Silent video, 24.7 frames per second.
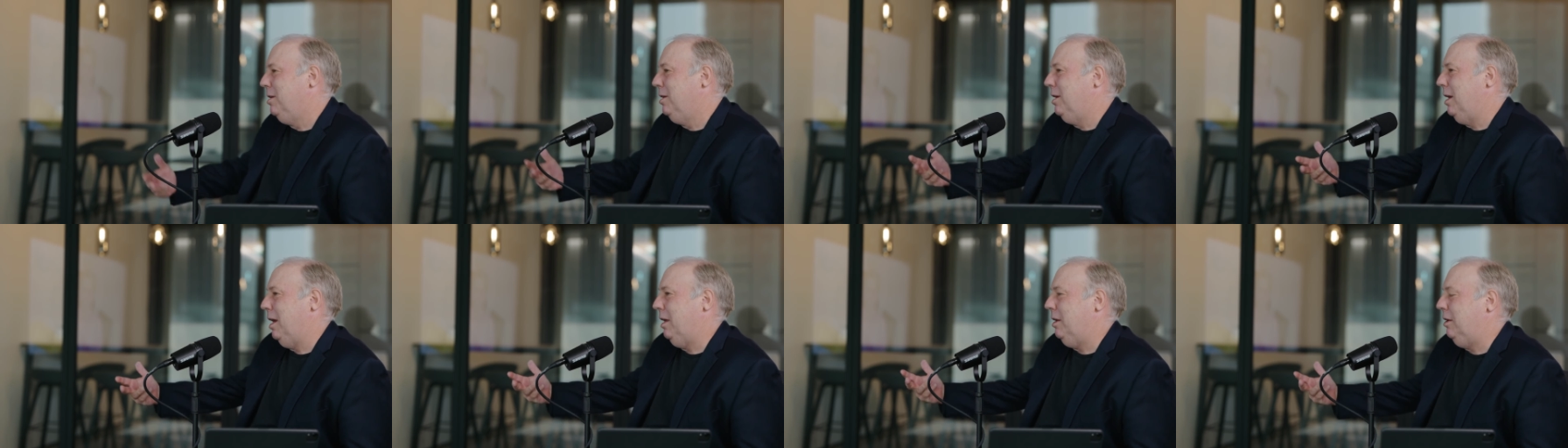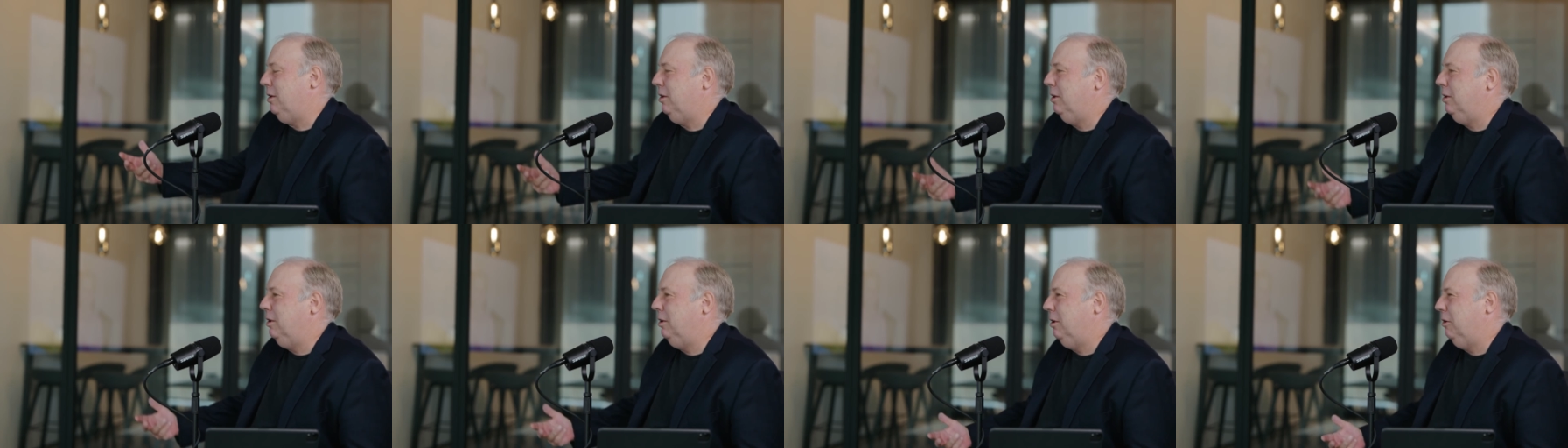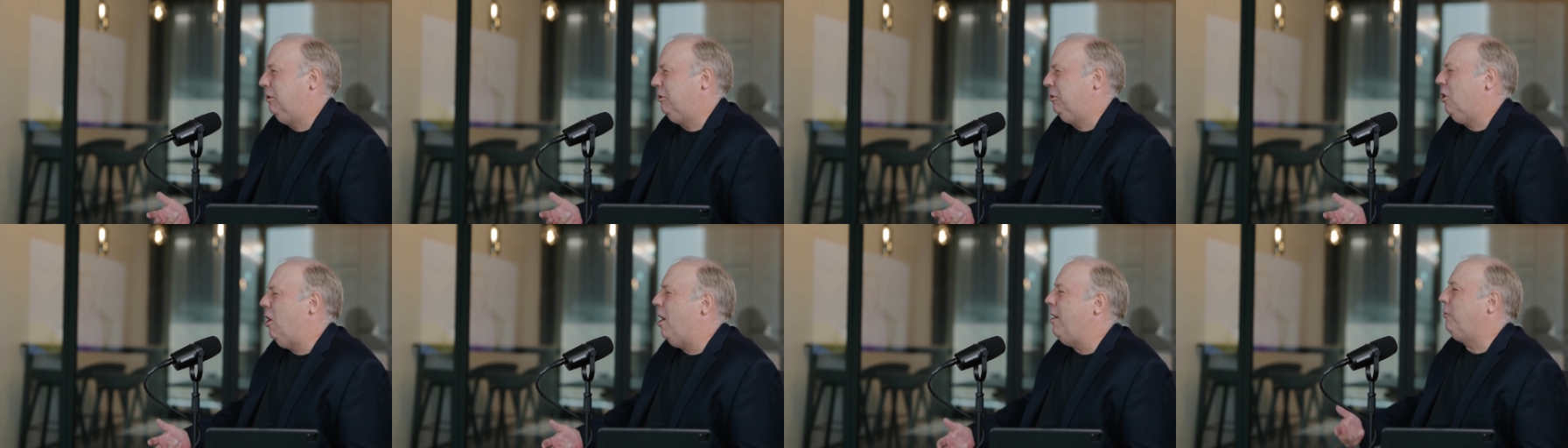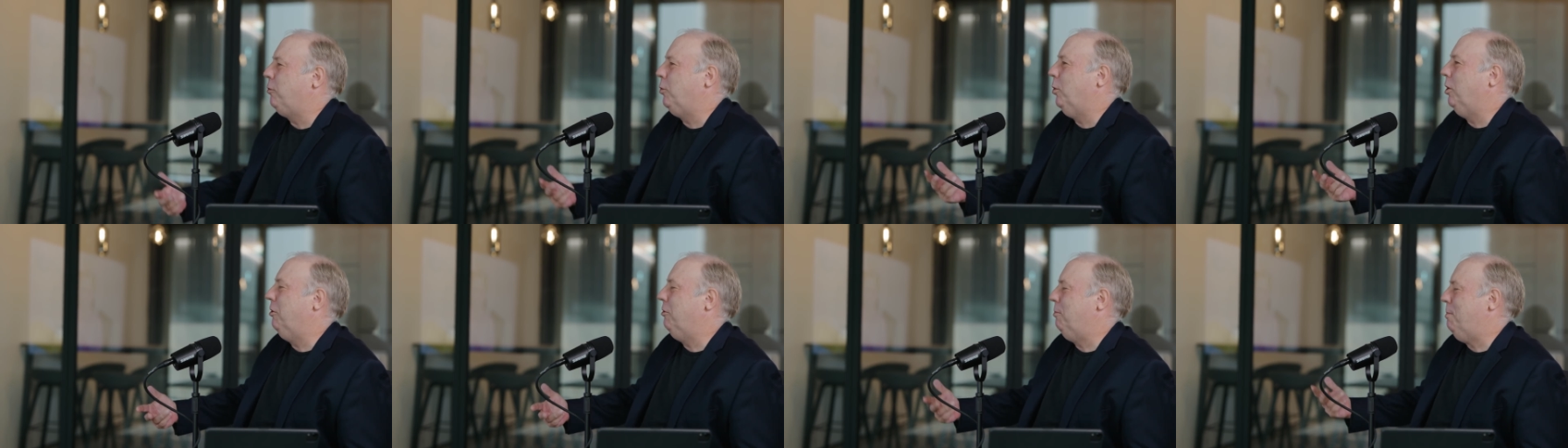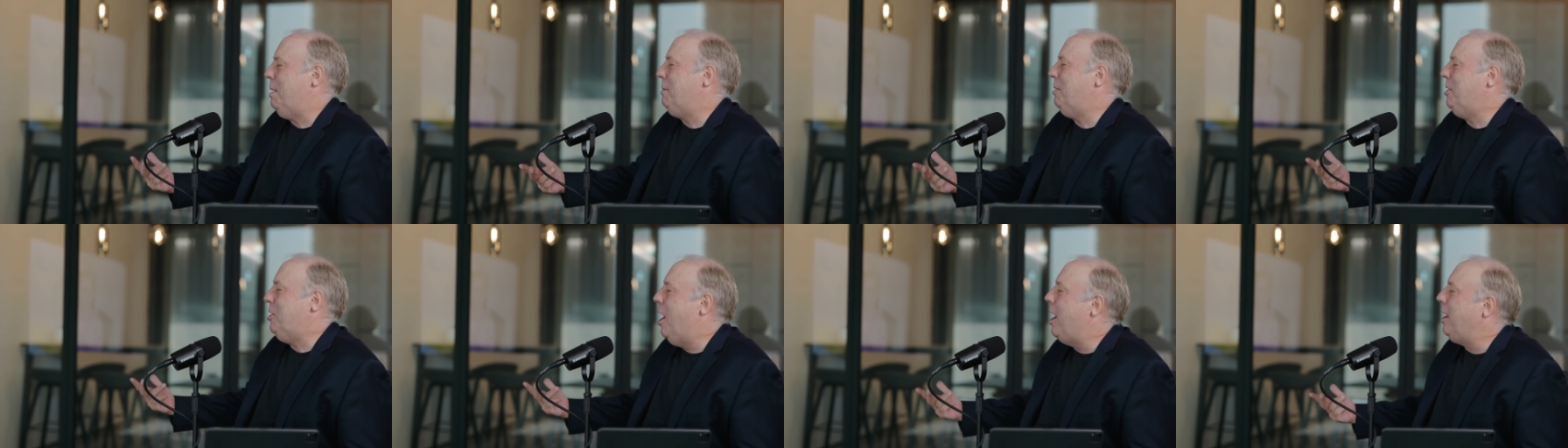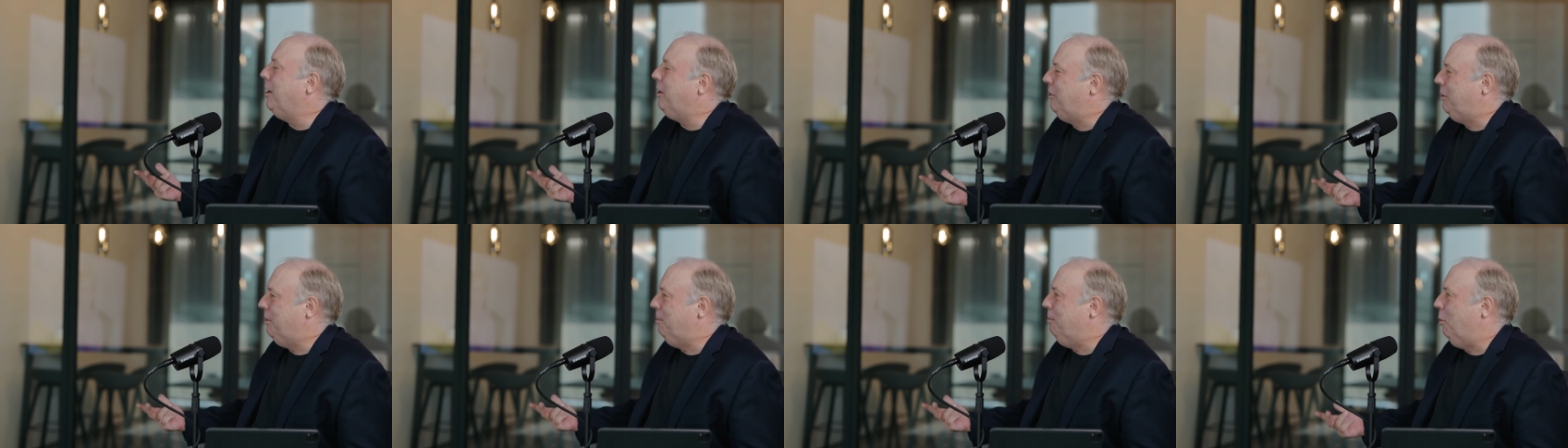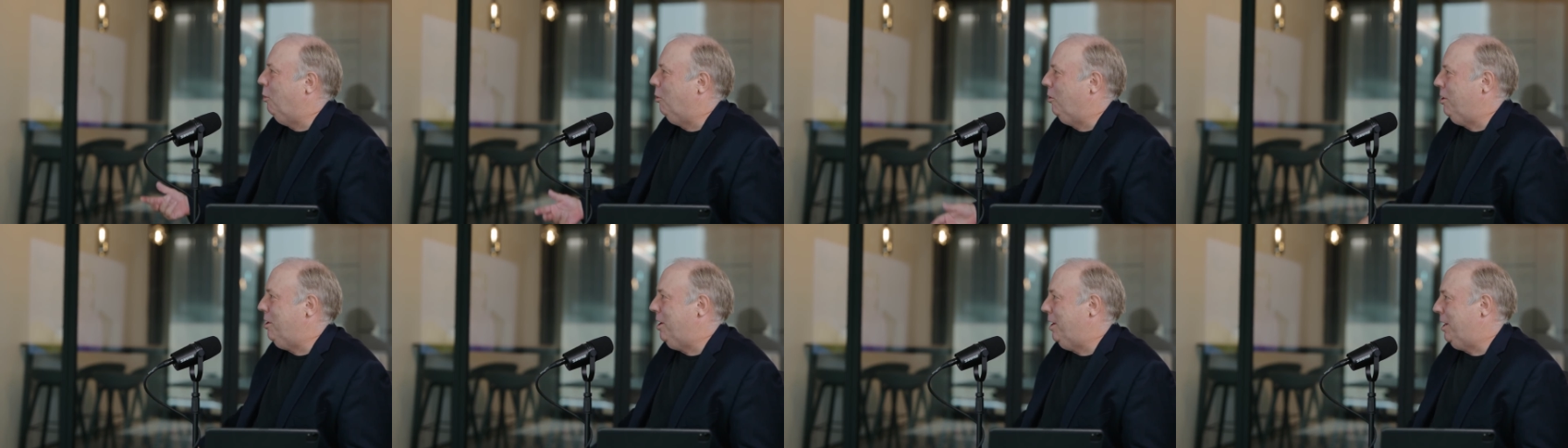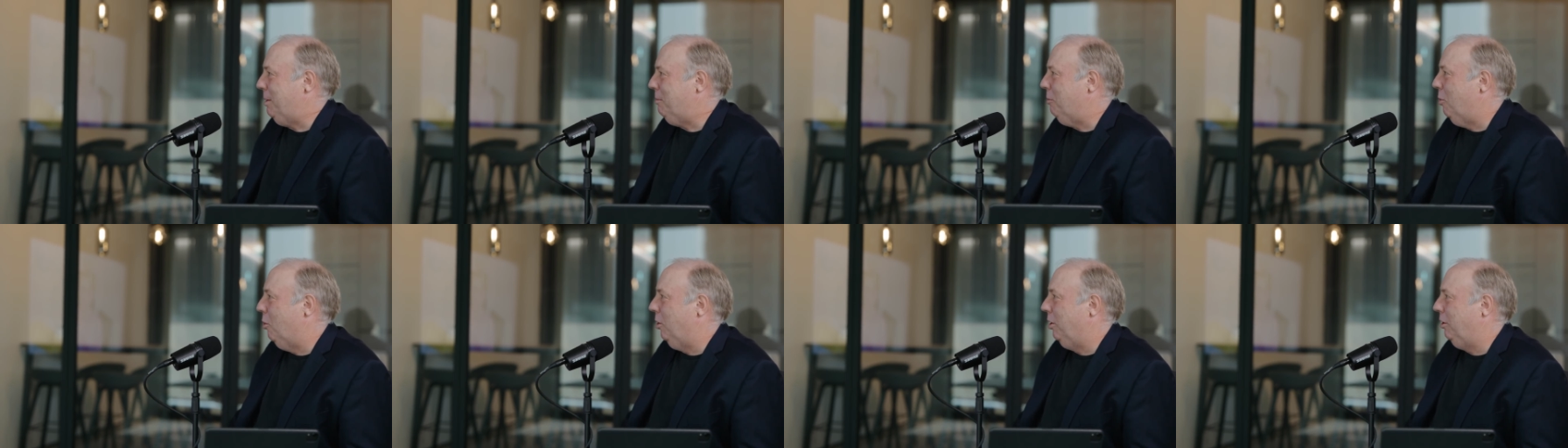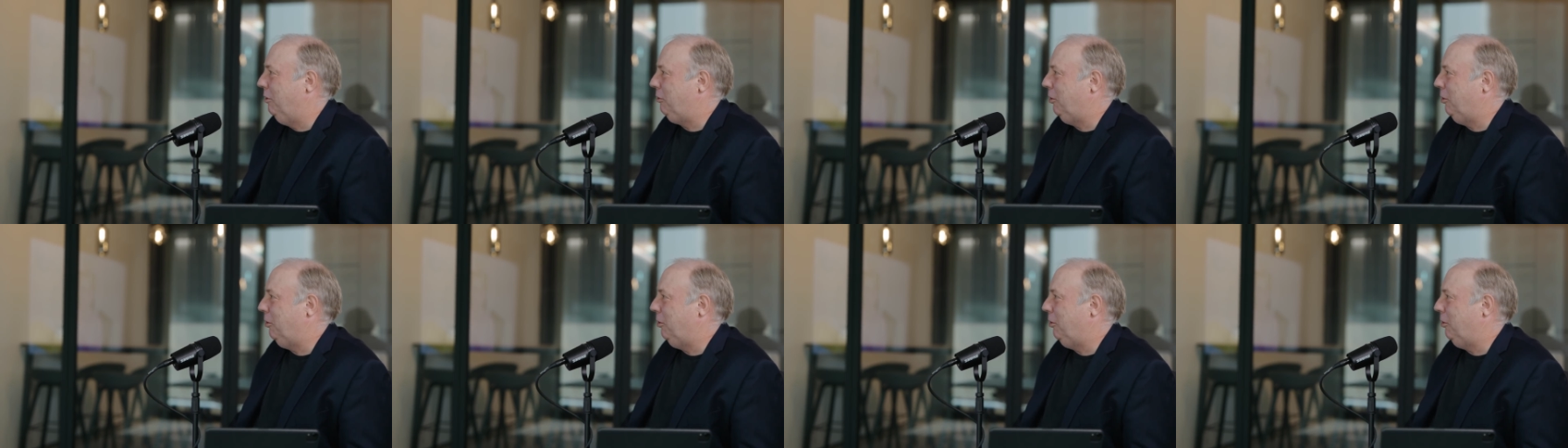and the software is maybe not as important anymore.